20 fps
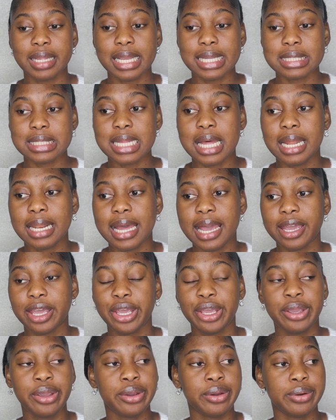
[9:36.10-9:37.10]
it's not like
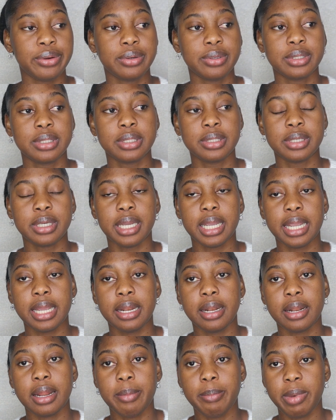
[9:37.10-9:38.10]
here
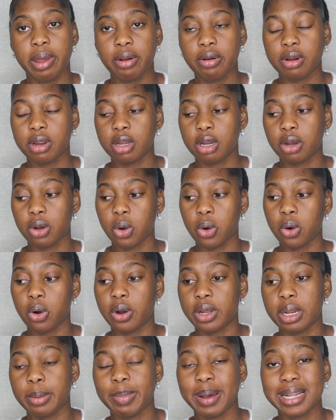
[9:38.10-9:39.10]
in America
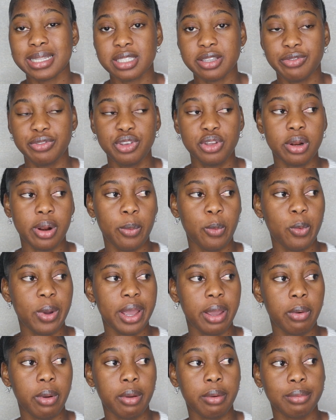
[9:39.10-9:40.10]
or other parts of Europe
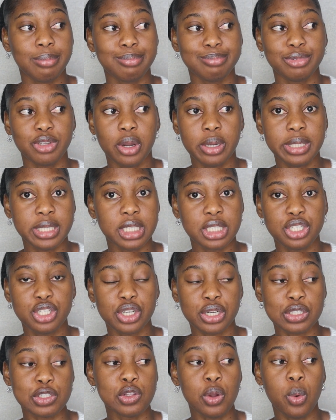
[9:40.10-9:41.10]
where donkeys
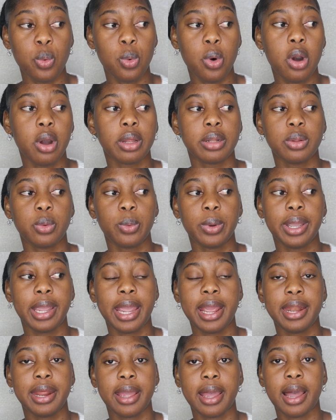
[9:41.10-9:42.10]
just don't walk the way
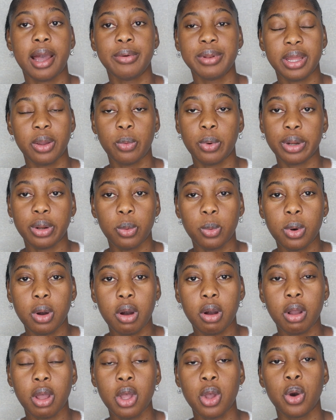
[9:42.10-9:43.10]
anyhow they want to
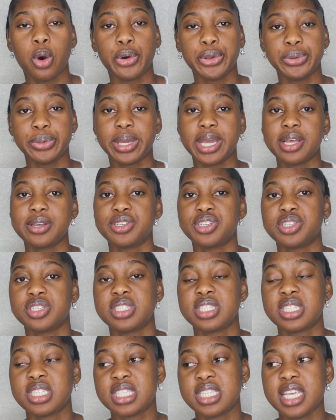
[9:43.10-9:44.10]
walk, or you can
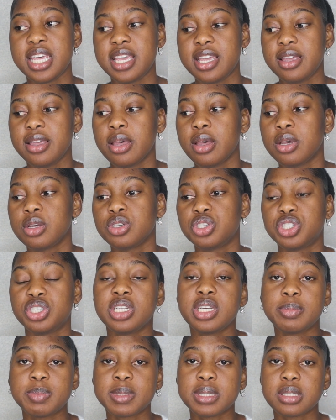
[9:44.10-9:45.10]
see
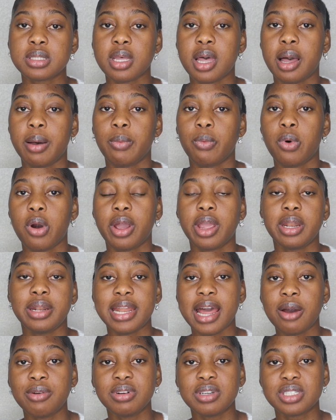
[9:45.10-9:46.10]
sheep walking
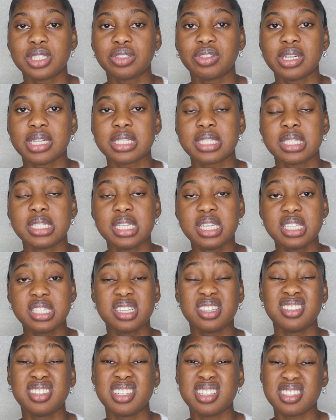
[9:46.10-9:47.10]
down the streets.
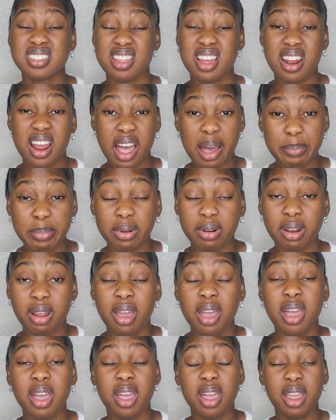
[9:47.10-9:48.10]
These are things that happen
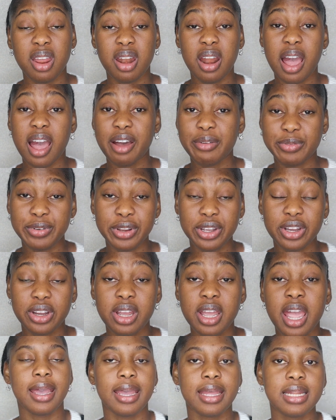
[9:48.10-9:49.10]
in
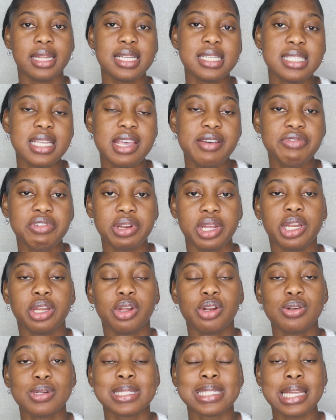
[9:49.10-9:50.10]
Africa, and this even
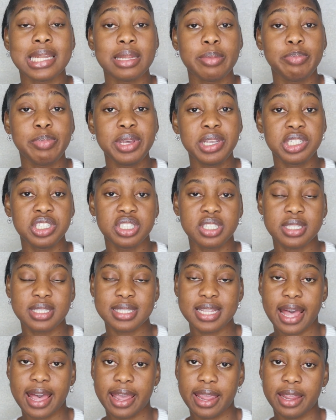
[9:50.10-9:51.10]
includes at the beach
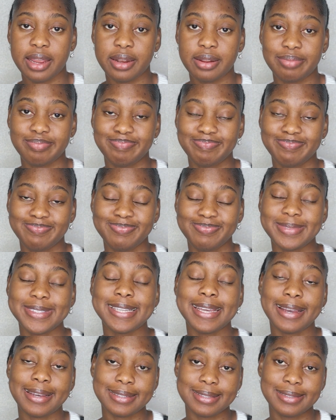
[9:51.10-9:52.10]
side.
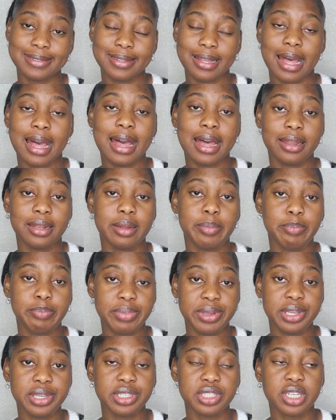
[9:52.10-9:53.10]
Yes, at the
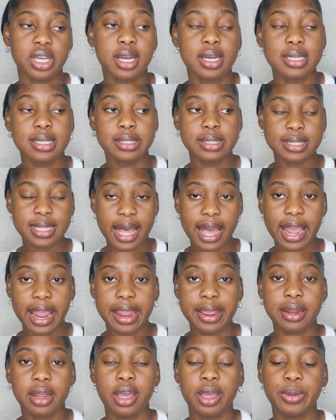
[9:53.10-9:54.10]
beach
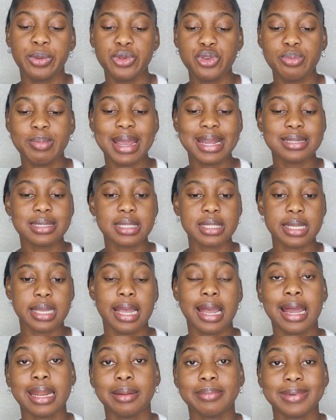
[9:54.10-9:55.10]
side, you might
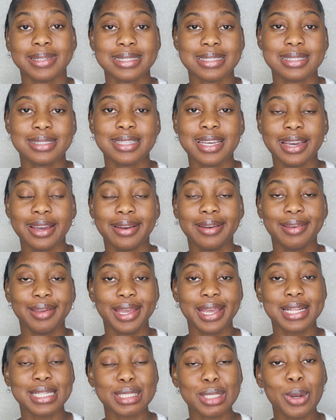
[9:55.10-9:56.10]
see animals there.
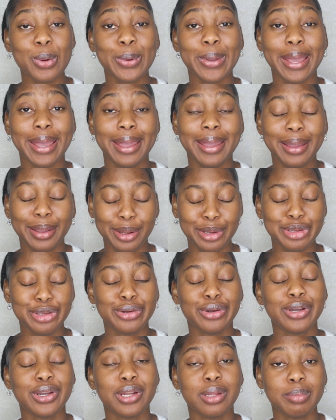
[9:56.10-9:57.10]
It's okay and
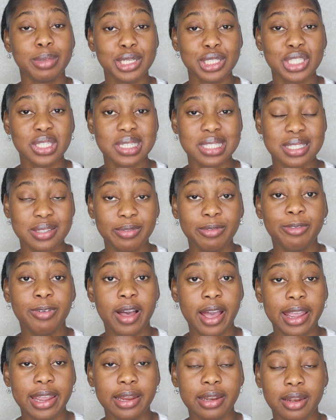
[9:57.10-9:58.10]
you're going to be just
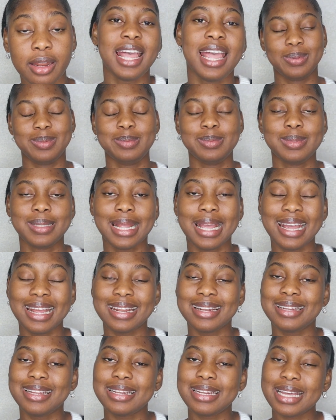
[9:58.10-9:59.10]
fine.
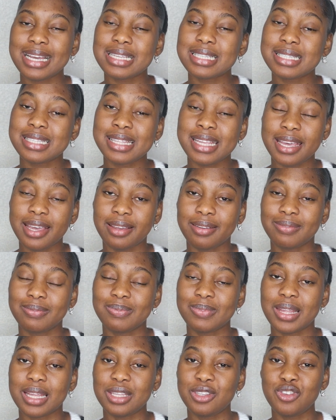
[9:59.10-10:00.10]
The next thing
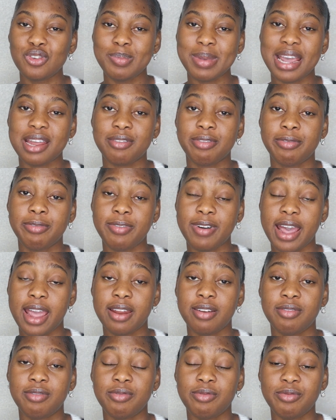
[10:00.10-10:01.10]
you might
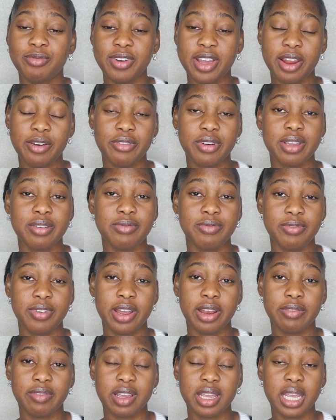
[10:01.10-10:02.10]
find very,
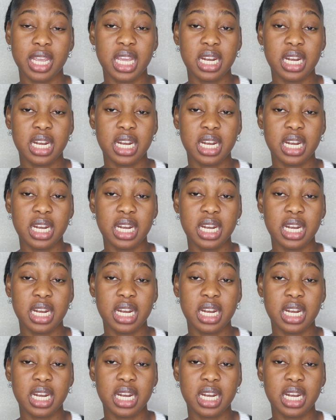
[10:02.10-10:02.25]
very